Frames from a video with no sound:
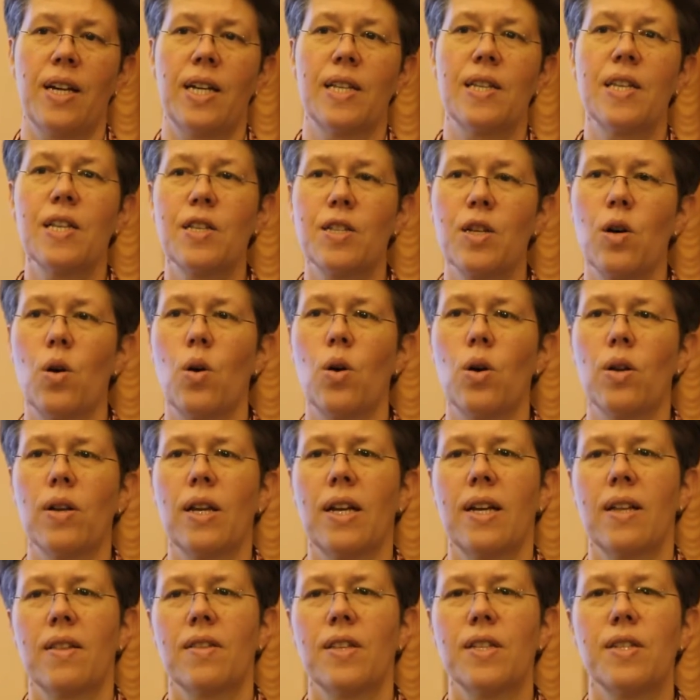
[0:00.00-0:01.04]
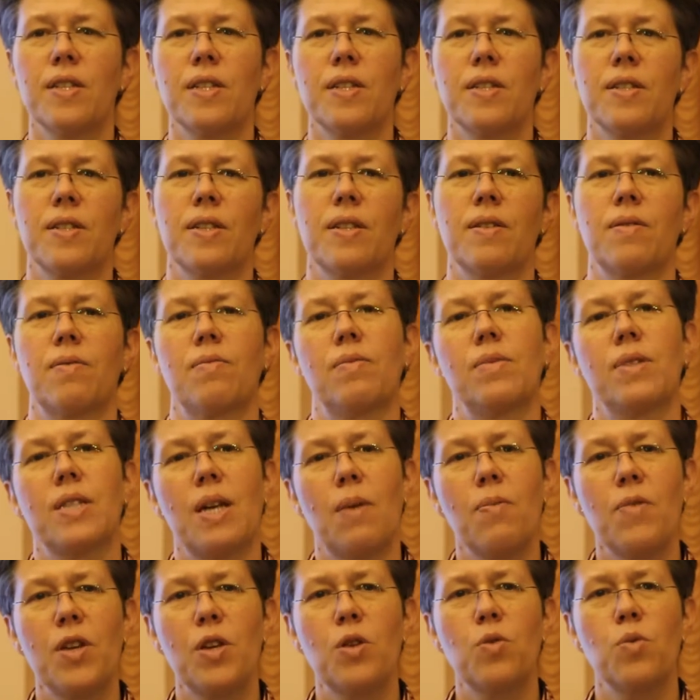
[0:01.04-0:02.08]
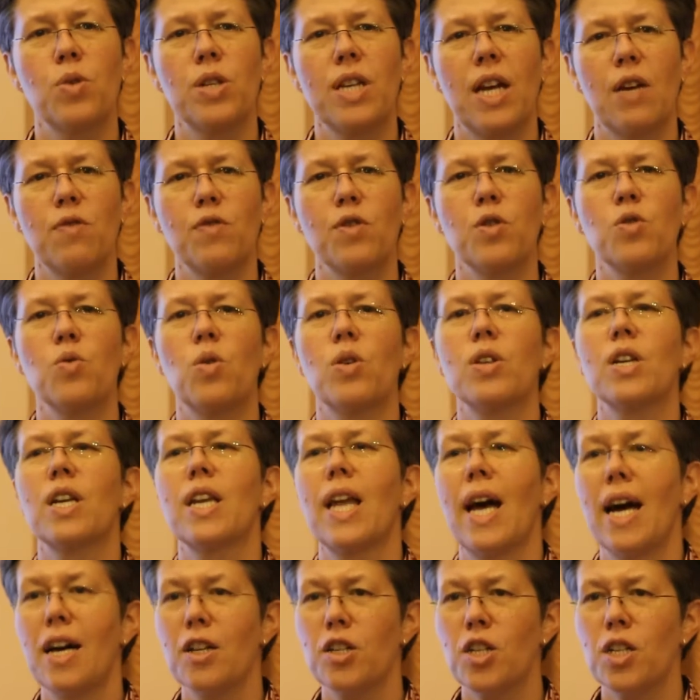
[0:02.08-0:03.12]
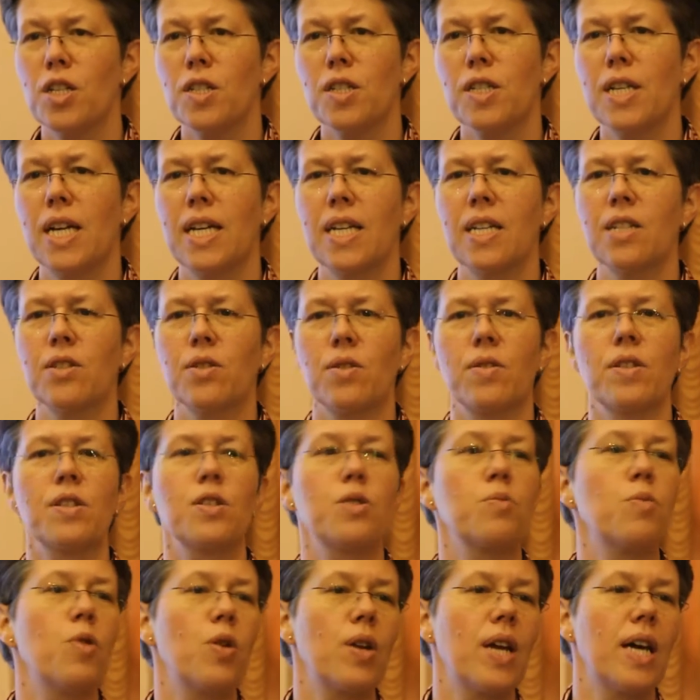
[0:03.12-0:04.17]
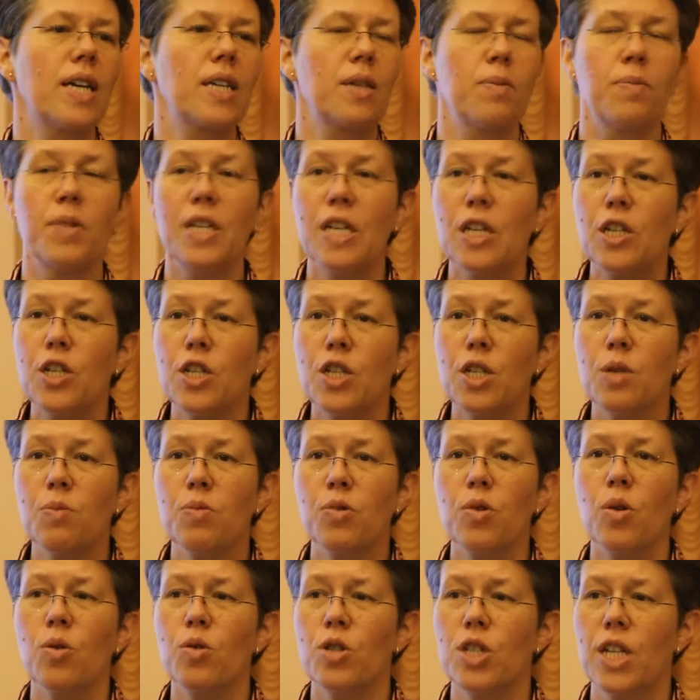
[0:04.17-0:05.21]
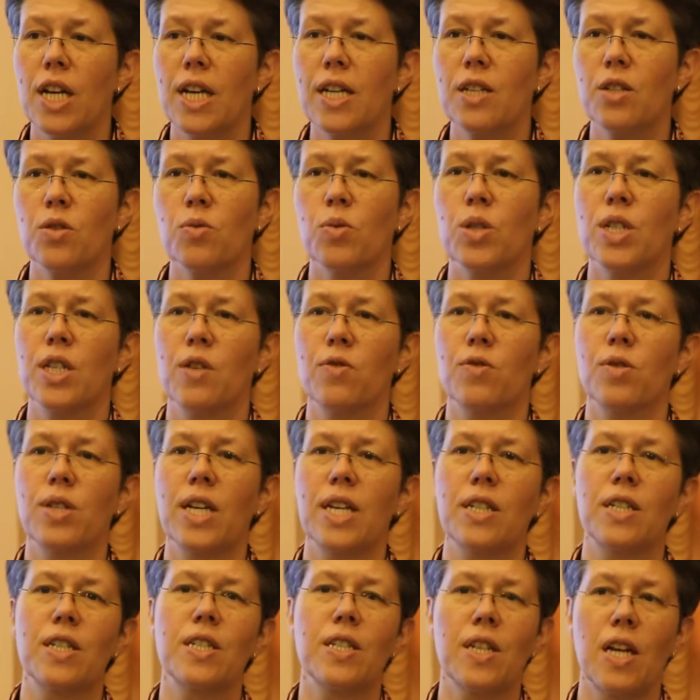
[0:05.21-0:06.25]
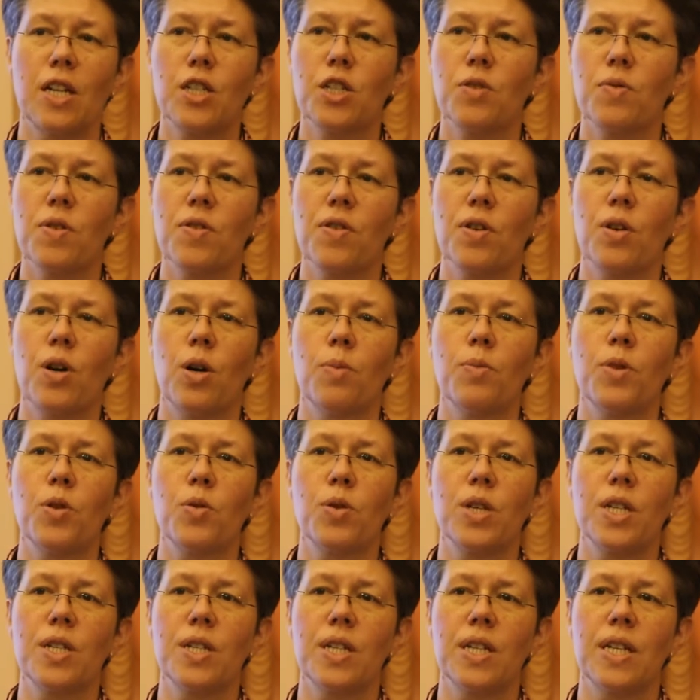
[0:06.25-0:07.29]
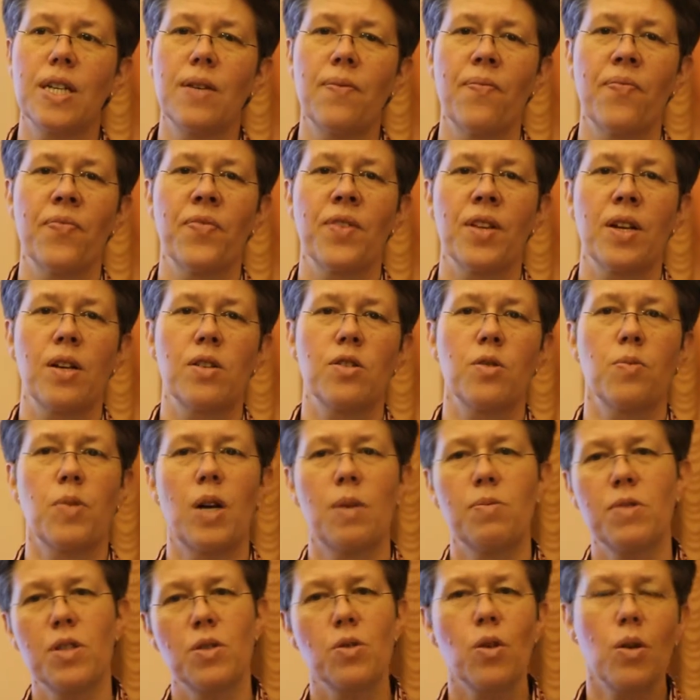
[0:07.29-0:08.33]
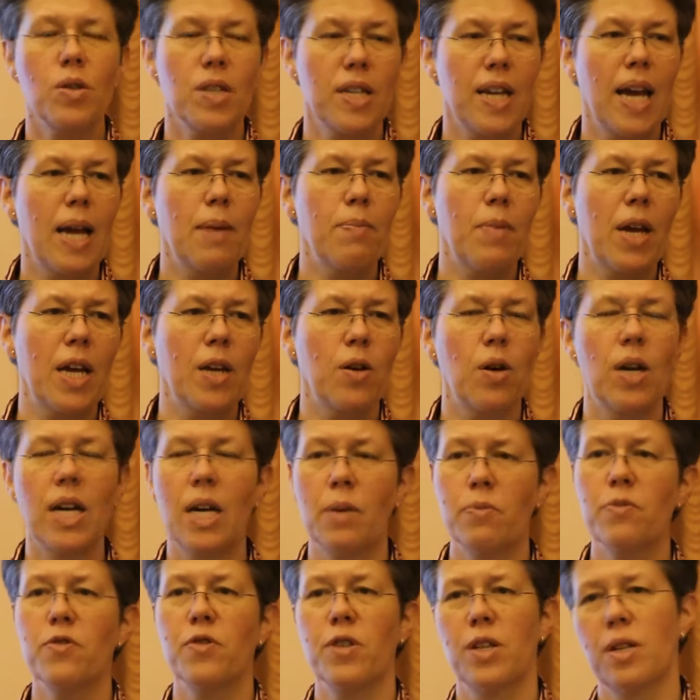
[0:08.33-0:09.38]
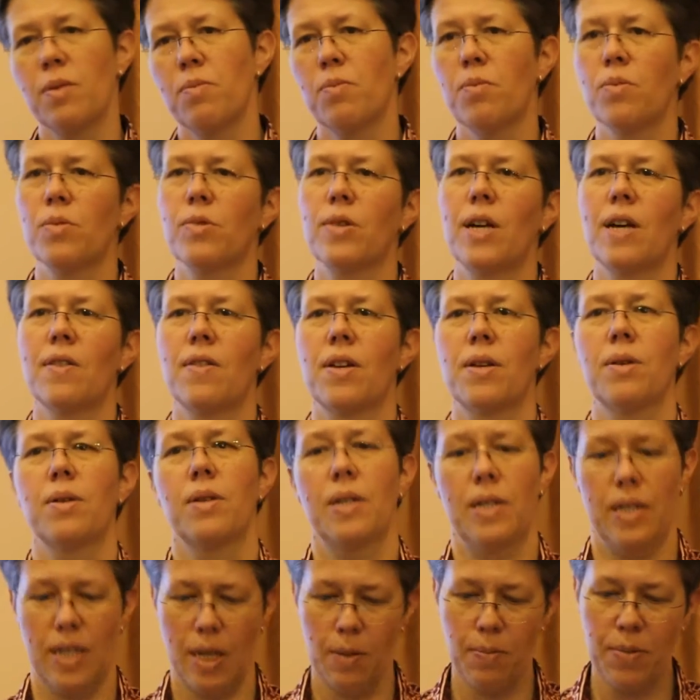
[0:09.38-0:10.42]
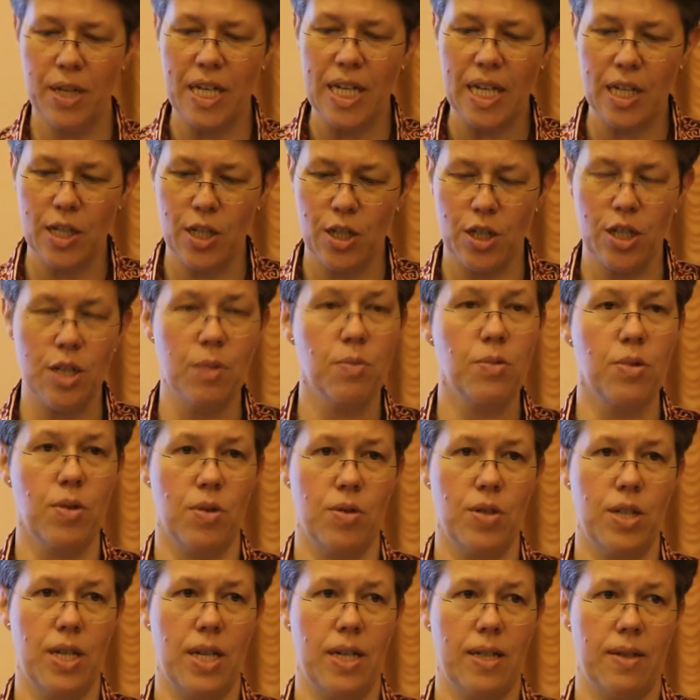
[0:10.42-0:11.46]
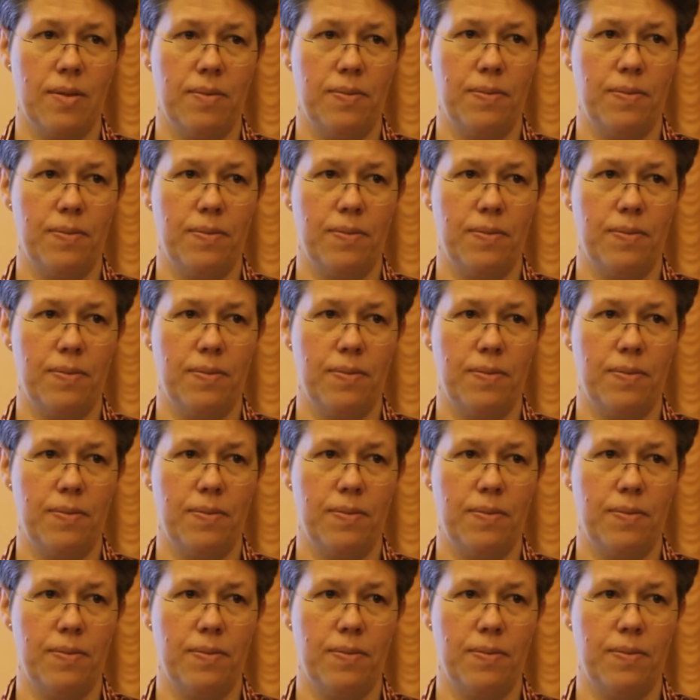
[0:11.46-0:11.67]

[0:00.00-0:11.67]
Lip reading: And this is something you would have to do on a larger scale. So this is more like a PhD project. You would have to get in touch with the community. So perhaps not an MA or MPhil, rather a PhD project.